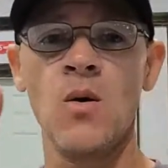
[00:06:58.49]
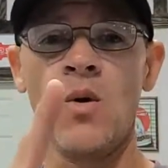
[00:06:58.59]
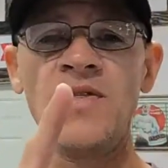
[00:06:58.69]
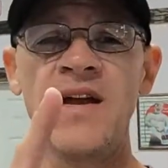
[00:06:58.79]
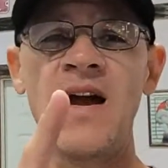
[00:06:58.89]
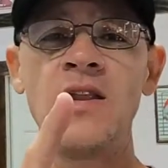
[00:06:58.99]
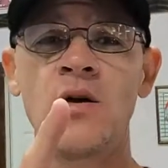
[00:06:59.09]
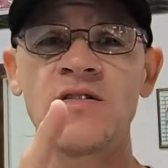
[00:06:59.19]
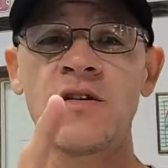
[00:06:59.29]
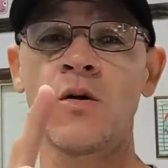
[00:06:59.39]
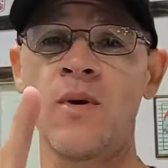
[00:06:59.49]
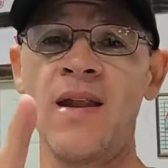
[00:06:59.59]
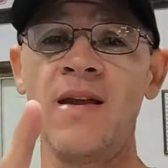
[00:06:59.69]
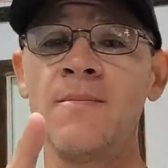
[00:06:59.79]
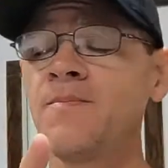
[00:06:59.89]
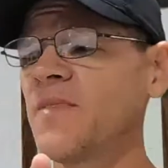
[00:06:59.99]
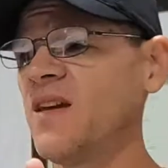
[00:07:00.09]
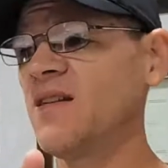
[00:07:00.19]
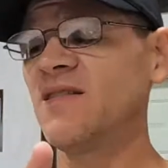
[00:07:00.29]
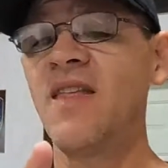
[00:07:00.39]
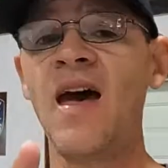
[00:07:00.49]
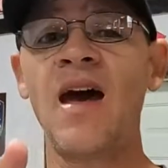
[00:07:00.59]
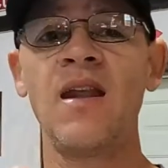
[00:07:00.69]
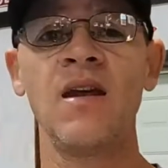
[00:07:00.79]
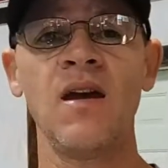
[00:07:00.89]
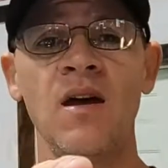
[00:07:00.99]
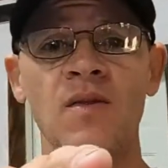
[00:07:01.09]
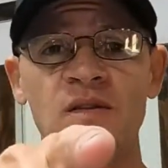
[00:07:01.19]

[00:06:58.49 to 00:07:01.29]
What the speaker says: One thing I noticed already is that